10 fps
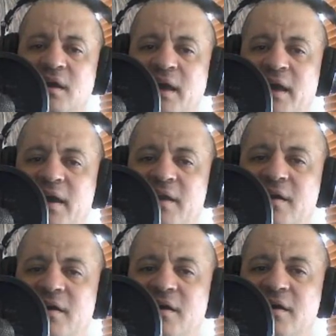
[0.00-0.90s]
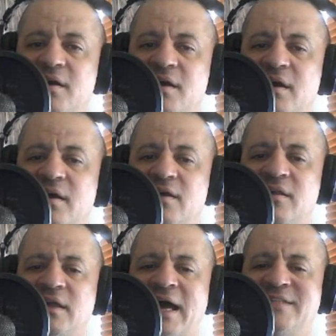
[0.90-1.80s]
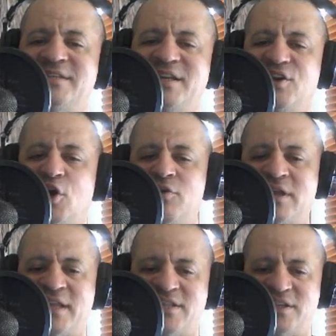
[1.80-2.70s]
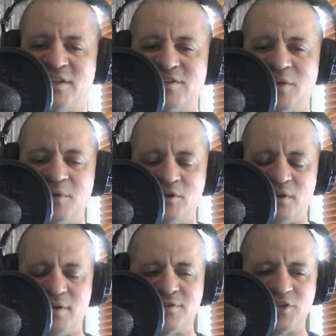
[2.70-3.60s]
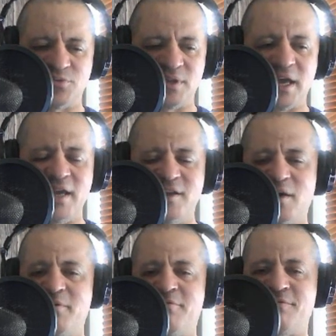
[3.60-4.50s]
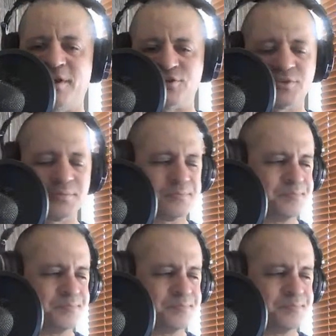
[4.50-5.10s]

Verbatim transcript: And I didn't know that they did the the AEW finish